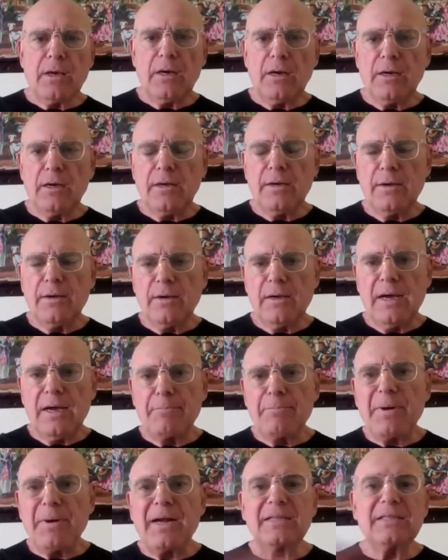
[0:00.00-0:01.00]

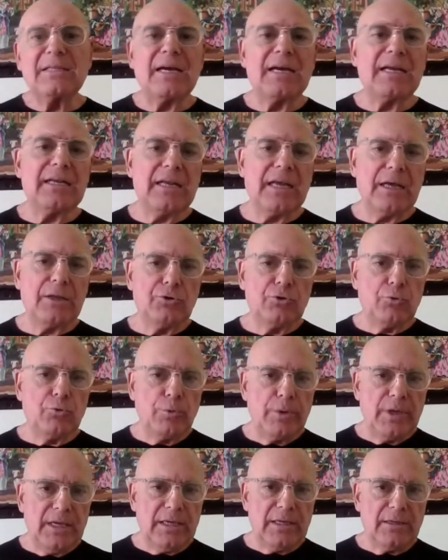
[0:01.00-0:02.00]
apartheid had
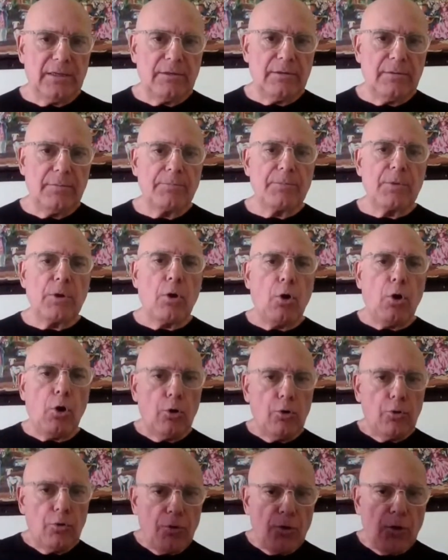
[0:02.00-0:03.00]
to end,
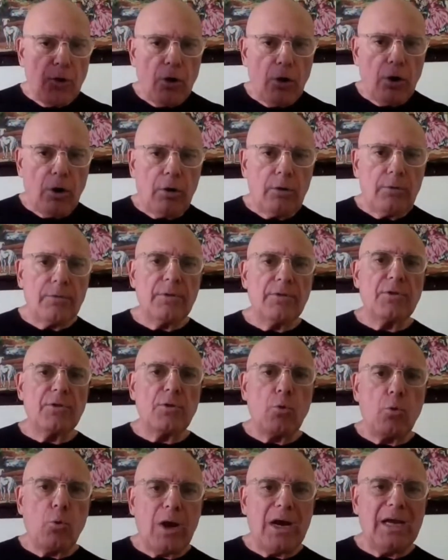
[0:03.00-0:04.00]
although
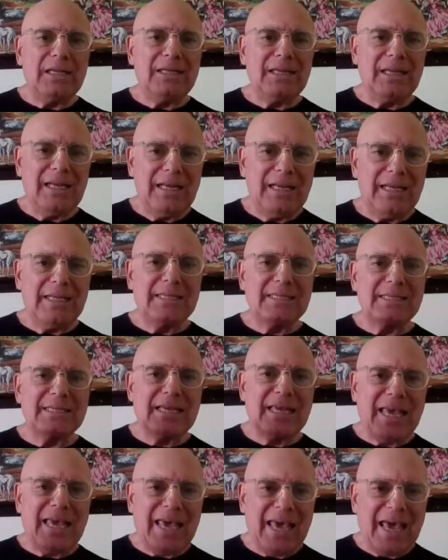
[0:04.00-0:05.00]
the white elites
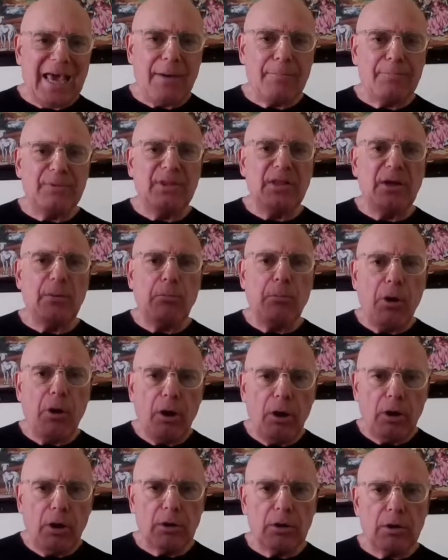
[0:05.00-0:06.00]
kept the
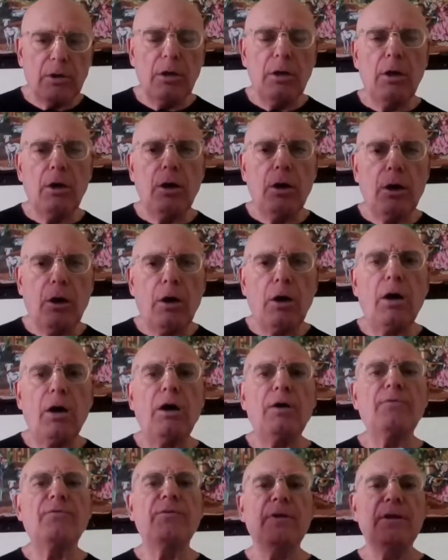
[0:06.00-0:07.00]
bulk
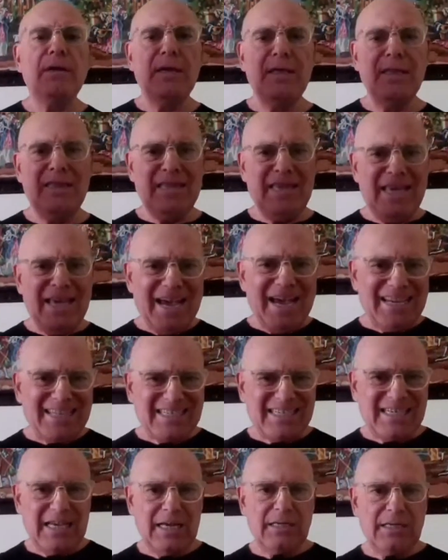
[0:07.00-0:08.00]
of the
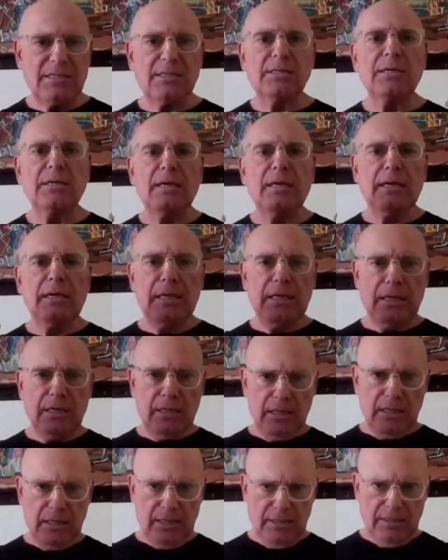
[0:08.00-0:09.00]
assets
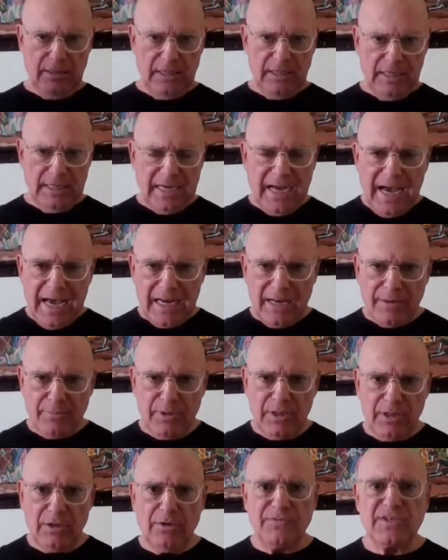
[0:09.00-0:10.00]
in the
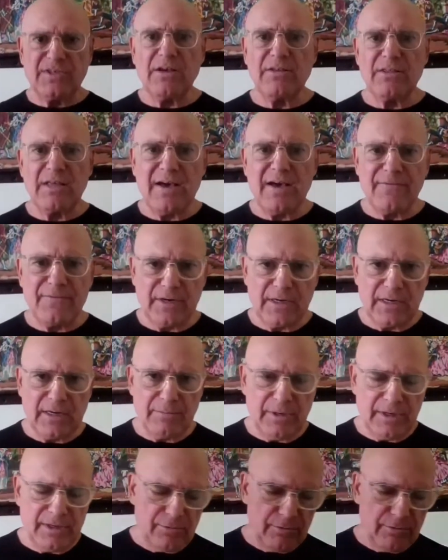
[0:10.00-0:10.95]
economy of South Africa,